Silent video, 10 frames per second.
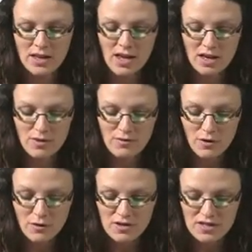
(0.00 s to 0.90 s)
They can be
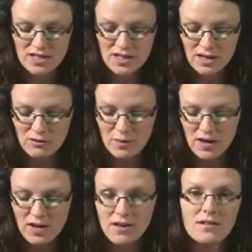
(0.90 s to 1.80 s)
involved in DNA
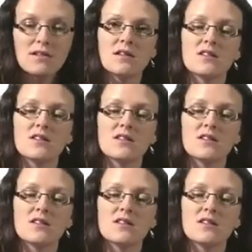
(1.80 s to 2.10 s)
repair,